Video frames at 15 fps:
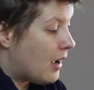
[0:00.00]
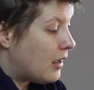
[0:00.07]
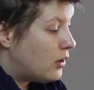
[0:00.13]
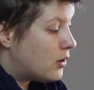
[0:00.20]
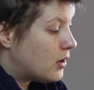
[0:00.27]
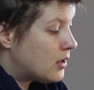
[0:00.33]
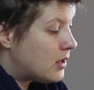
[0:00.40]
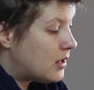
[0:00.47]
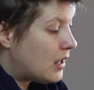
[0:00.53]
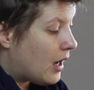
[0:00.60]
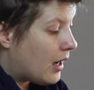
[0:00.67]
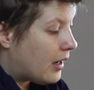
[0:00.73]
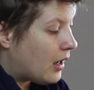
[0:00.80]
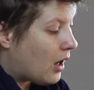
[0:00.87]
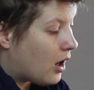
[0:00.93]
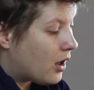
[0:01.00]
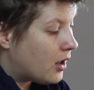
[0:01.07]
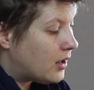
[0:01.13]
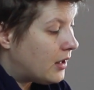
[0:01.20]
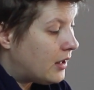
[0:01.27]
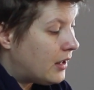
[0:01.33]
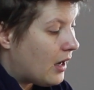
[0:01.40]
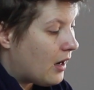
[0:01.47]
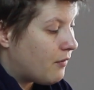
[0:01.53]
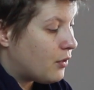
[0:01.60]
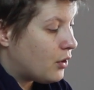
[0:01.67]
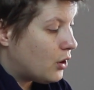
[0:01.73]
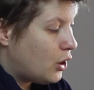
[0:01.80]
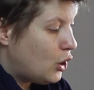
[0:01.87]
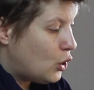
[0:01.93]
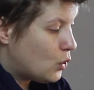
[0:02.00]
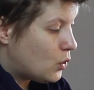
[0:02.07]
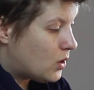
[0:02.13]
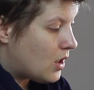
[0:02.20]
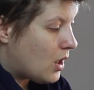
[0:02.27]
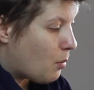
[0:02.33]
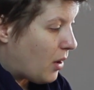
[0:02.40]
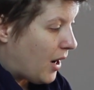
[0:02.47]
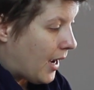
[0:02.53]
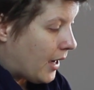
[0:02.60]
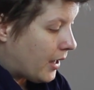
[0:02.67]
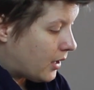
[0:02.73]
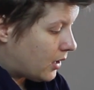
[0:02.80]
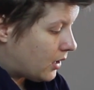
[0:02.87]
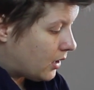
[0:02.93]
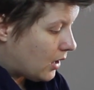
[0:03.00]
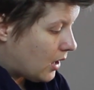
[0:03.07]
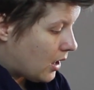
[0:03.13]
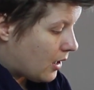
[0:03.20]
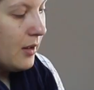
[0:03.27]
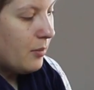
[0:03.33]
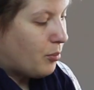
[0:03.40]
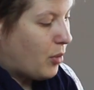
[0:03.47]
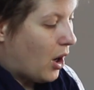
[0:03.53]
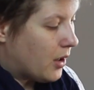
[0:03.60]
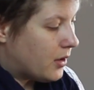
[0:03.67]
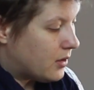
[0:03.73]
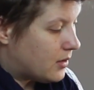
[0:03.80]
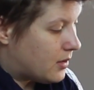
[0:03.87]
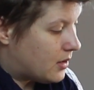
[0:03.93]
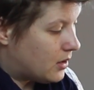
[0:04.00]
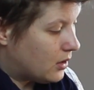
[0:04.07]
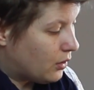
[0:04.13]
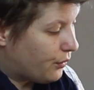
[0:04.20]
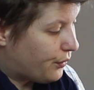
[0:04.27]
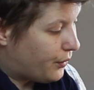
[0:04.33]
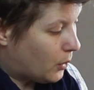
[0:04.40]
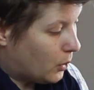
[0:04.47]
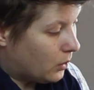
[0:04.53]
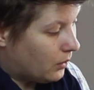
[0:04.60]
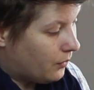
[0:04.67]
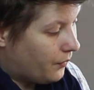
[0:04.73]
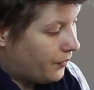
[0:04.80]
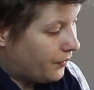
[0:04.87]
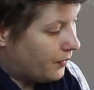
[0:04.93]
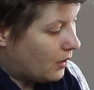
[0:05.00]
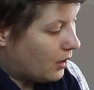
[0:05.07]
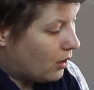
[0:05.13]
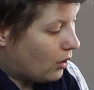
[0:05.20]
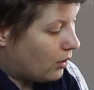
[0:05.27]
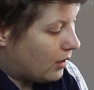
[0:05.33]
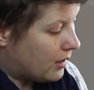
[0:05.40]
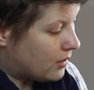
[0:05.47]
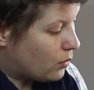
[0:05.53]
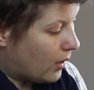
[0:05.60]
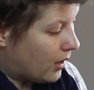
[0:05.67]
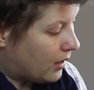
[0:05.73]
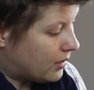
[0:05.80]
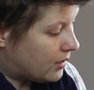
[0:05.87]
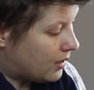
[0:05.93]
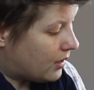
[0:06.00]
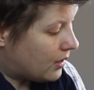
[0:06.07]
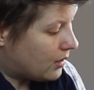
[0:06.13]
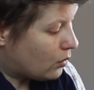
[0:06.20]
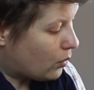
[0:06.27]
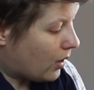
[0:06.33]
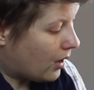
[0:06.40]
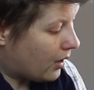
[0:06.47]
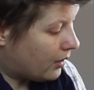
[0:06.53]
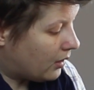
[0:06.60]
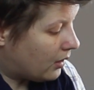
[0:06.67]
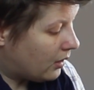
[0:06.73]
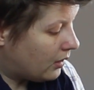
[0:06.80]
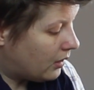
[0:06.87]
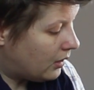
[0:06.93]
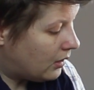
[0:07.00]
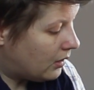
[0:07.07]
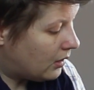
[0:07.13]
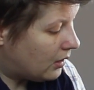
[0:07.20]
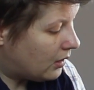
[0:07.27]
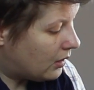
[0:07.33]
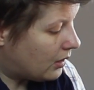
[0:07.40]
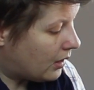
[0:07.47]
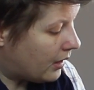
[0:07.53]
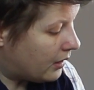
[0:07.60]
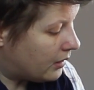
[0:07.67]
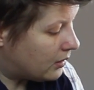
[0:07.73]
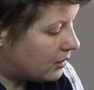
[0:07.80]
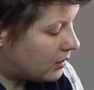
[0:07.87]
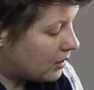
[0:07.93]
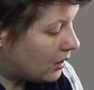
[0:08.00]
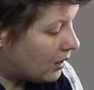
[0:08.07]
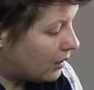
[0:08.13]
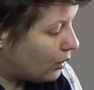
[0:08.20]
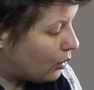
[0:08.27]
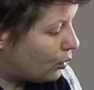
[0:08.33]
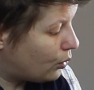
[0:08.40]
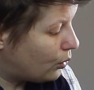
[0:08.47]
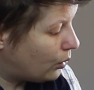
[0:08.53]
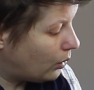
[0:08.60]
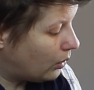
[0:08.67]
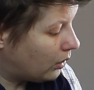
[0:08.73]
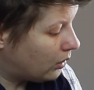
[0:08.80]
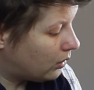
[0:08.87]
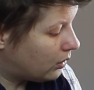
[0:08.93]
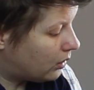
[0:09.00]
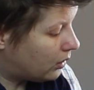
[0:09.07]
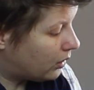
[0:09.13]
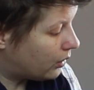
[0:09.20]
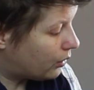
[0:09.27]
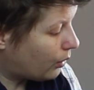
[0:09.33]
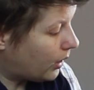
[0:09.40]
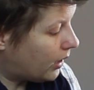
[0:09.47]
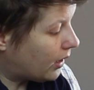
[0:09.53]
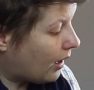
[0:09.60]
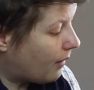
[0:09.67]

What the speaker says: You can see I hardly ever use the black. The pot is still full, as well as this one and the cool green.